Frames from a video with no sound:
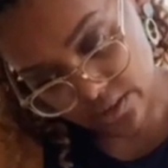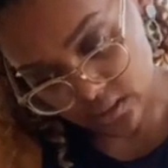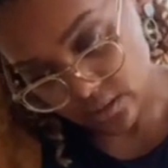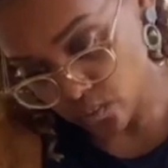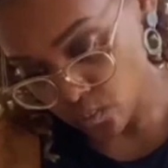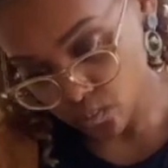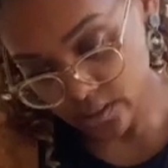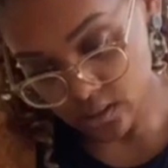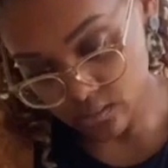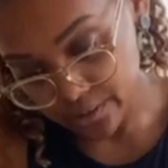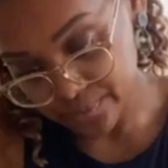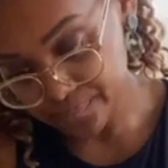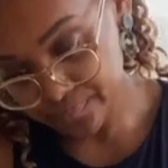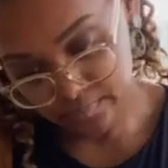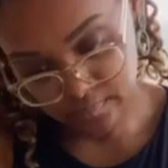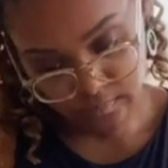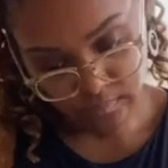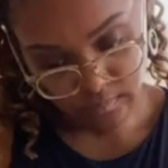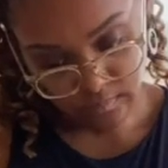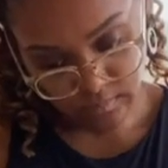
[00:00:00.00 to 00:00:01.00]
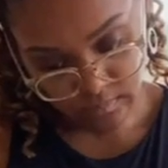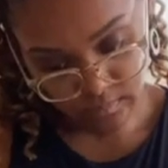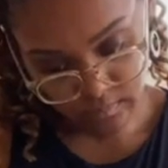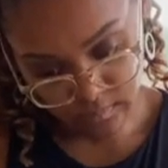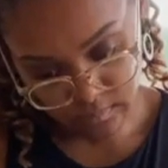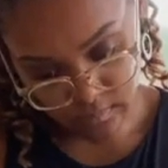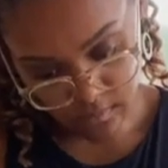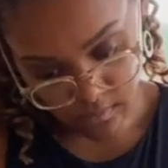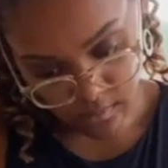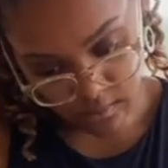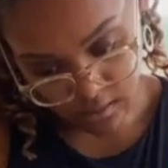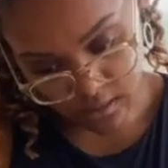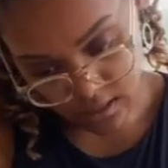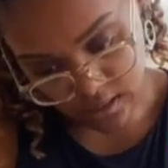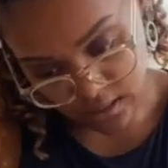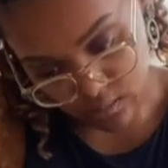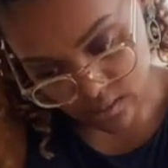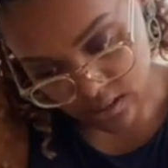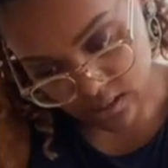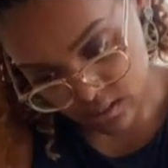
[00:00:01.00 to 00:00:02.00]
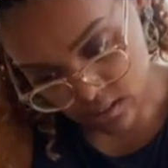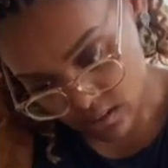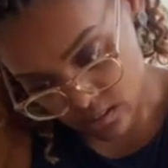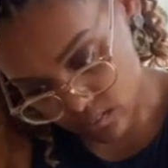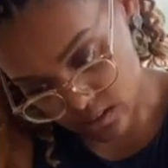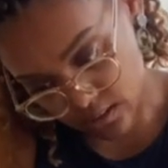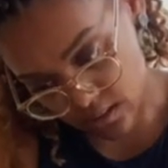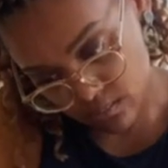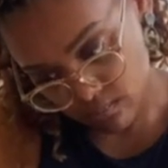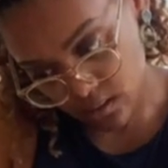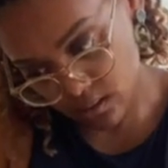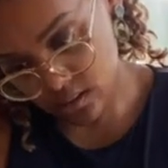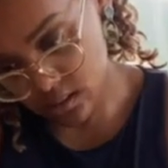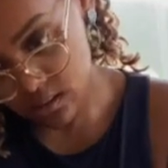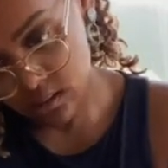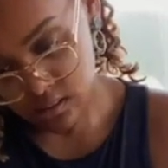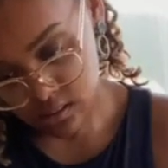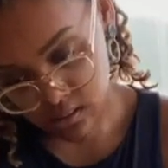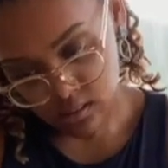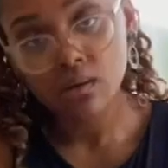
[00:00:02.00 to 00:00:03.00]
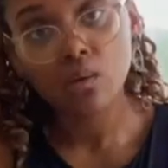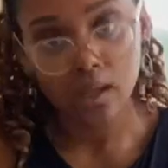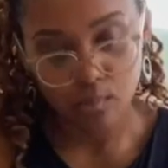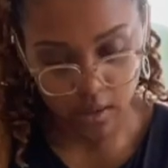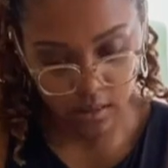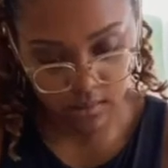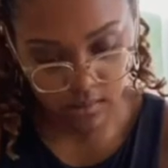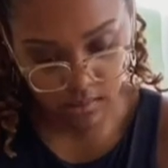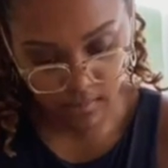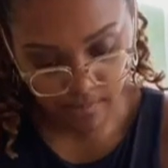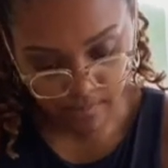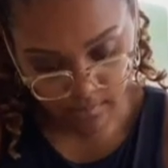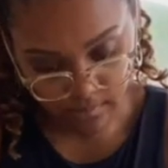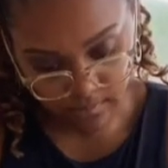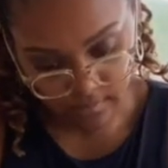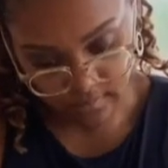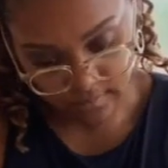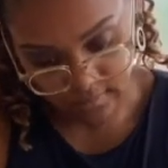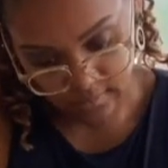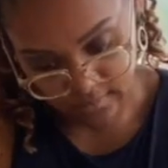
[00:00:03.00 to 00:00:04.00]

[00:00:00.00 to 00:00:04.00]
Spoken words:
other than that, this was a very, very, very uncomfortable experience for me.